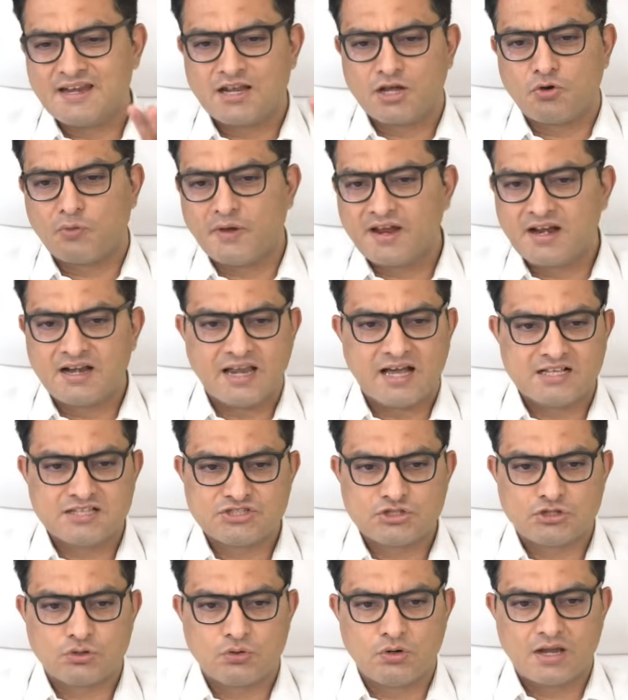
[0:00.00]
a quick
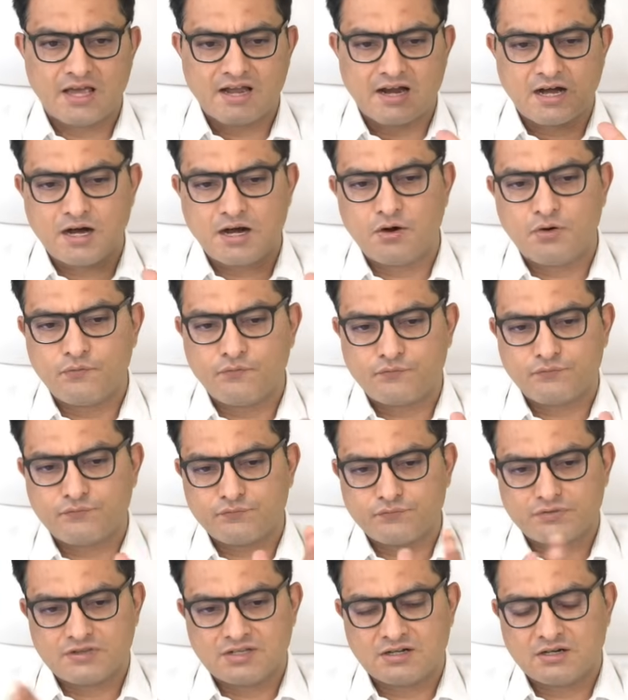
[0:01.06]
glance through like how
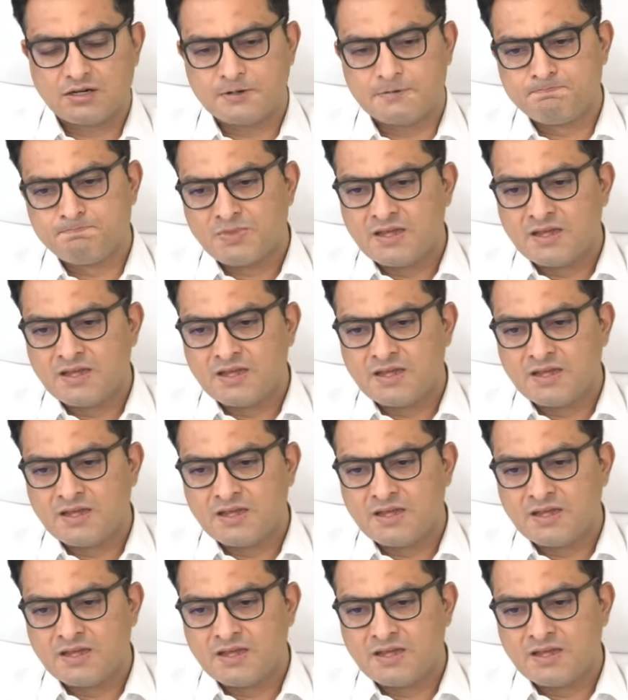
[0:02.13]
the